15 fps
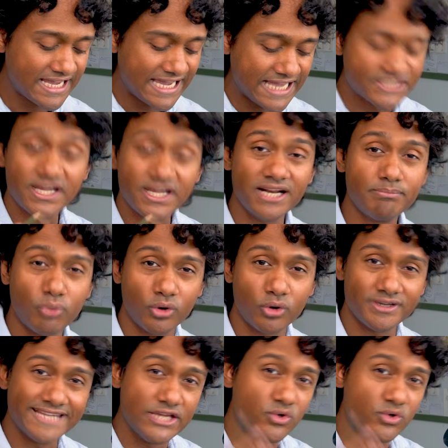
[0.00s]
It's not
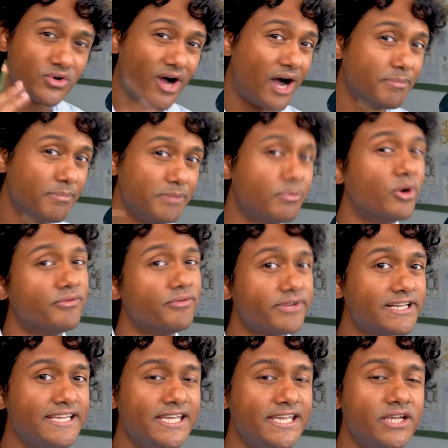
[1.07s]
important that you copy
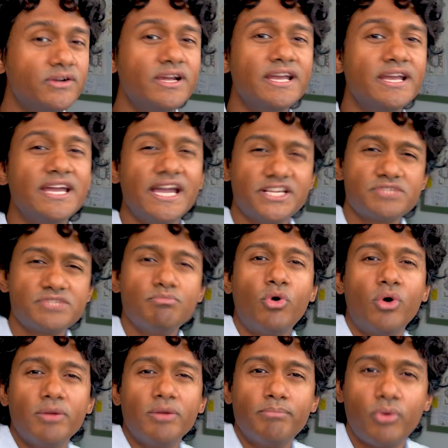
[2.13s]
perfectly here. It's just
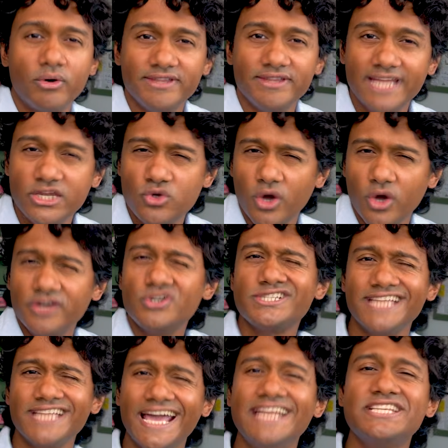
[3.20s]
more important that you
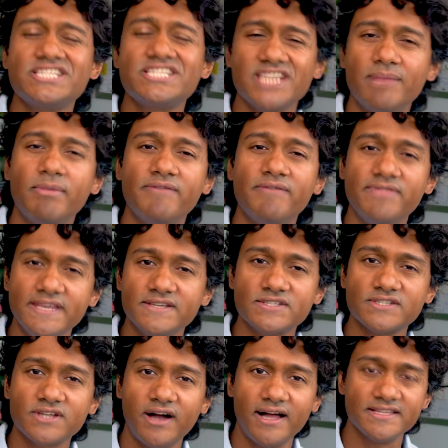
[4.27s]
understand some of these
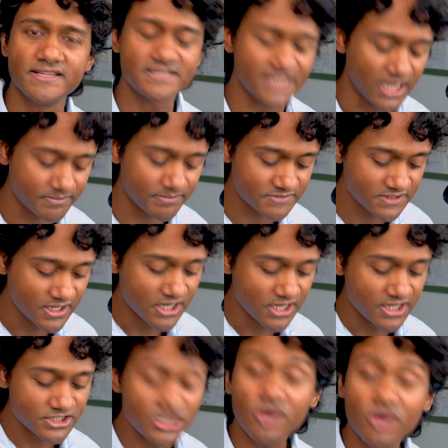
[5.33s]
concepts.
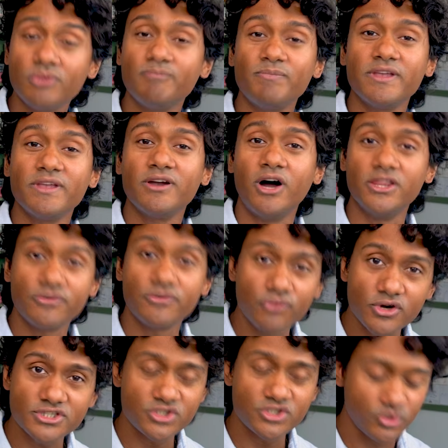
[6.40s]
So, on the
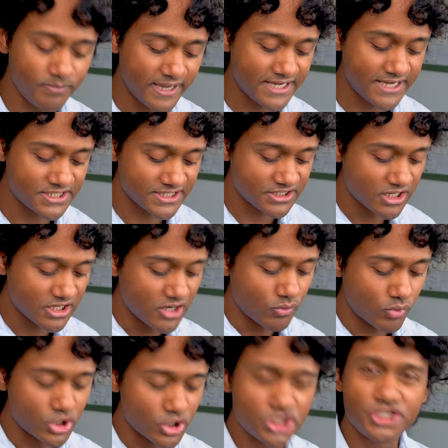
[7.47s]
first two pages,
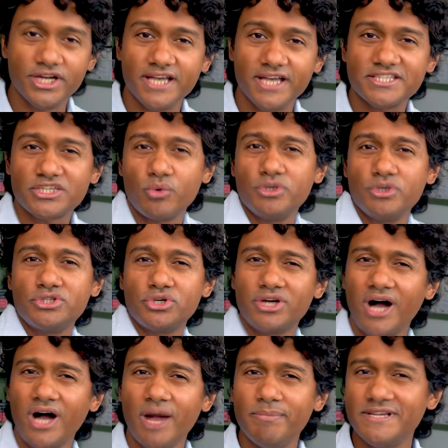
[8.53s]
we're just going to
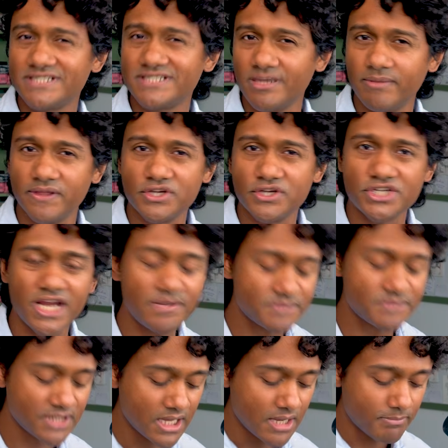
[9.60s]
copy some of the shapes,
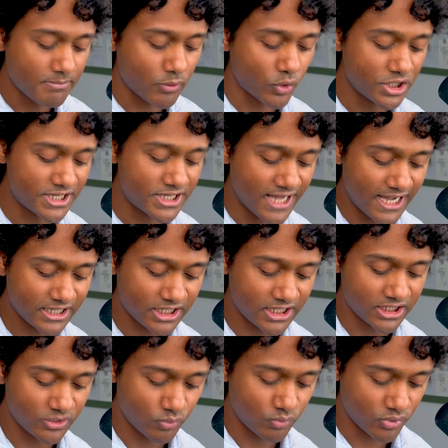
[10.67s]
but we're not going
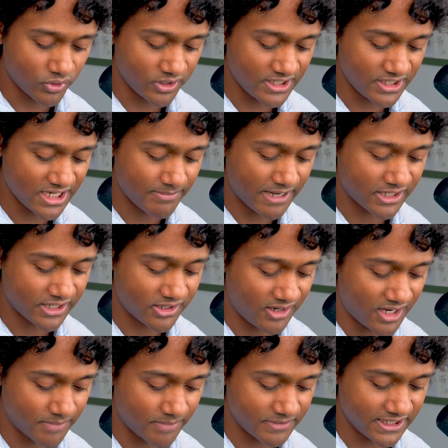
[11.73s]
to worry about
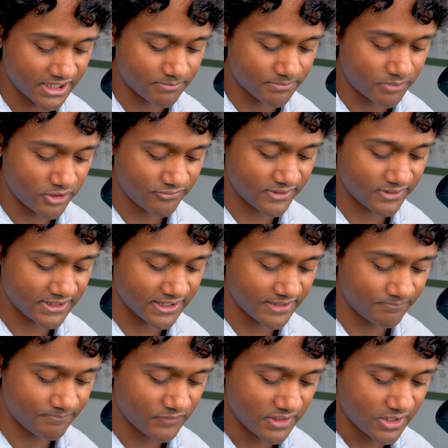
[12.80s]
copying it perfectly.
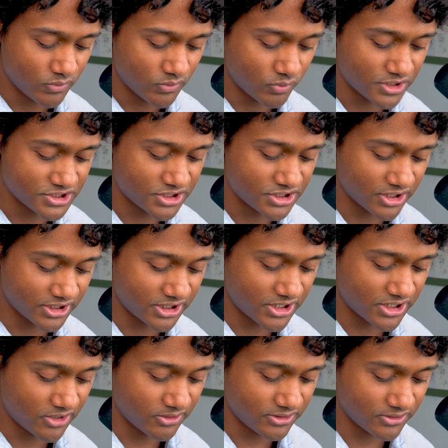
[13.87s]
We're just going to
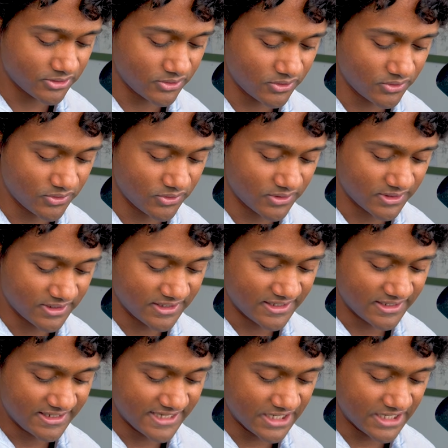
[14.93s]
go through,
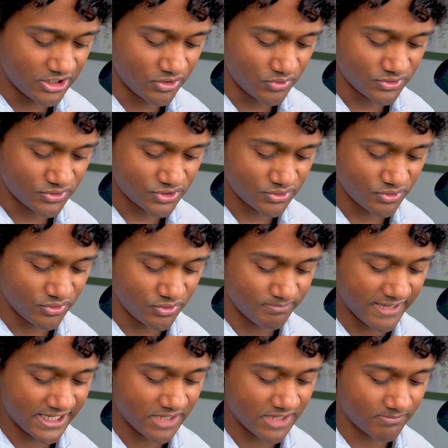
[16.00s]
get used to
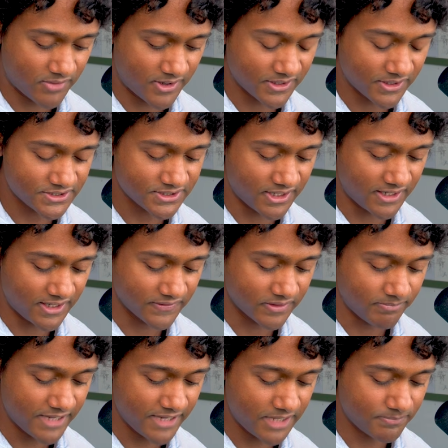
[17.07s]
making marks on the
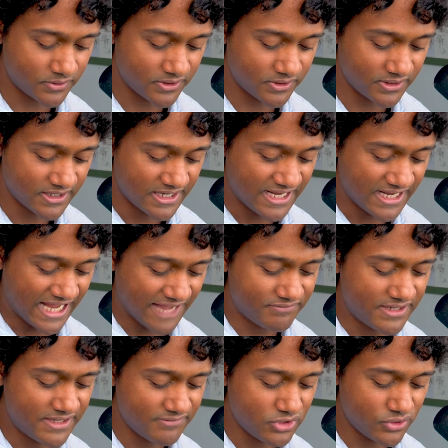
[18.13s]
paper. I've
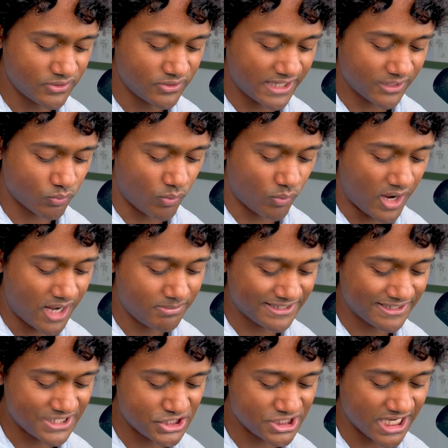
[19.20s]
given you
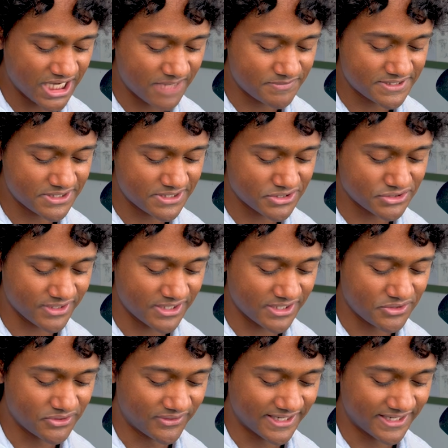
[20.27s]
wobbly shapes here so that you
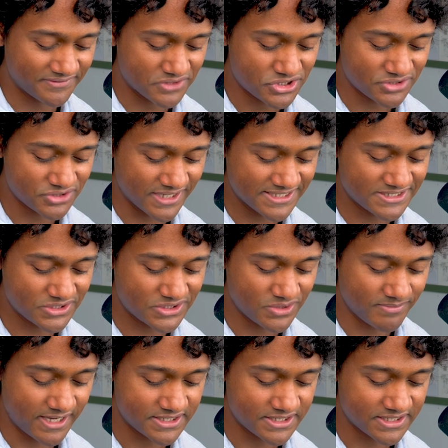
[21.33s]
don't have to stress too
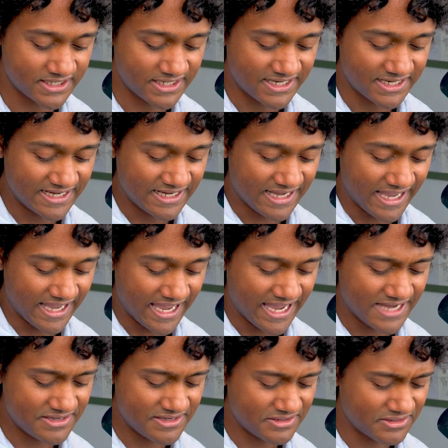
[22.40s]
much.
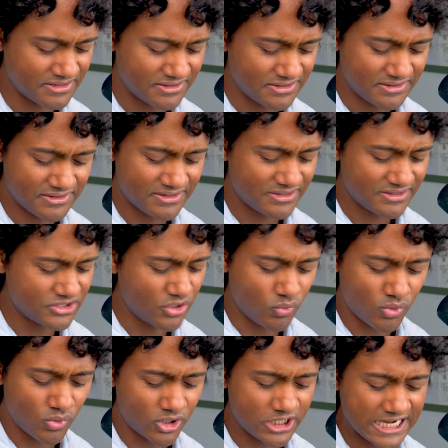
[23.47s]
And don't
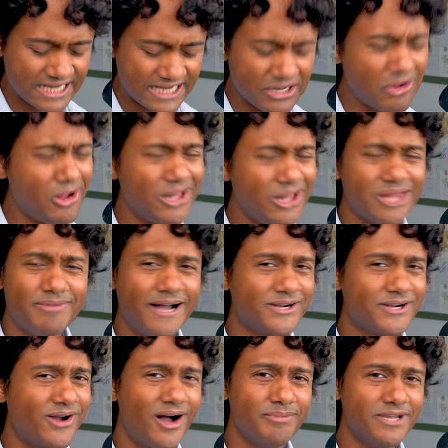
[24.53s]
worry at all about
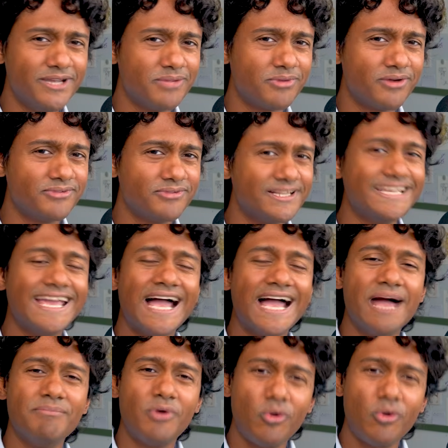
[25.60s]
copying it perfectly.
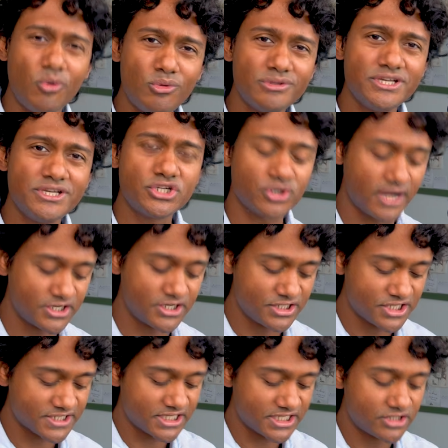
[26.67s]
I'm only trying to
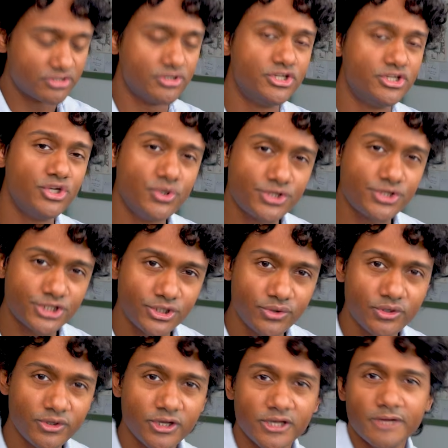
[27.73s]
just introduce
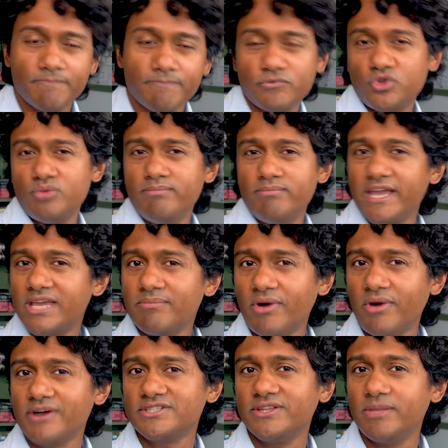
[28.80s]
you to making
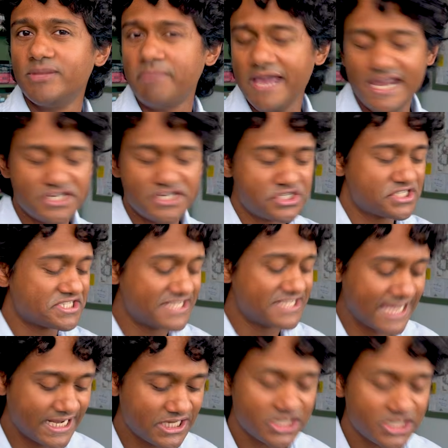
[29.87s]
marks on the page and just
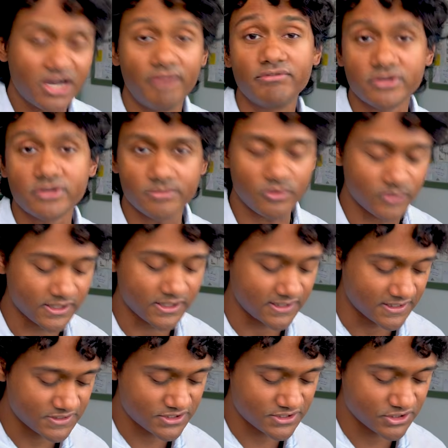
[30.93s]
getting comfortable with
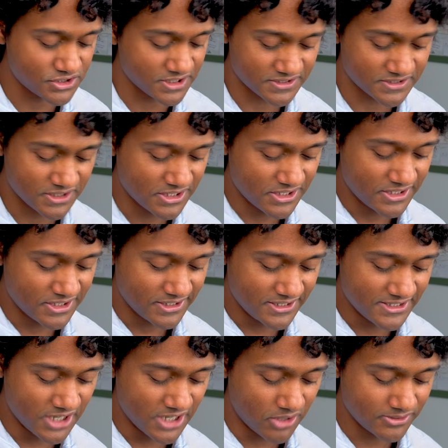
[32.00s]
it. So just
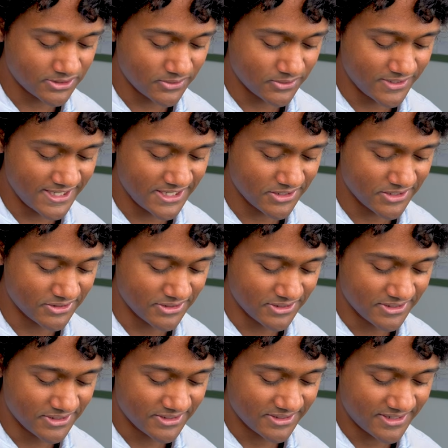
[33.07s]
go through here,
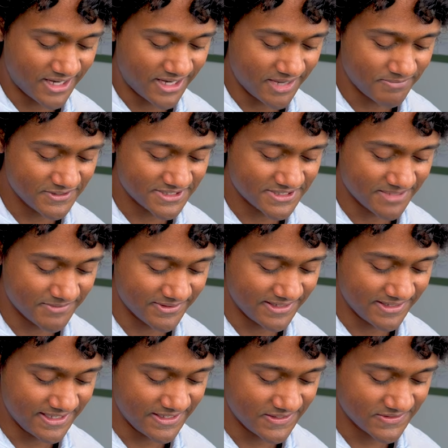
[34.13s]
copy some of
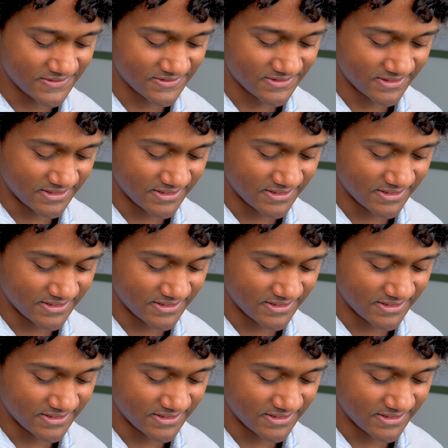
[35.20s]
these.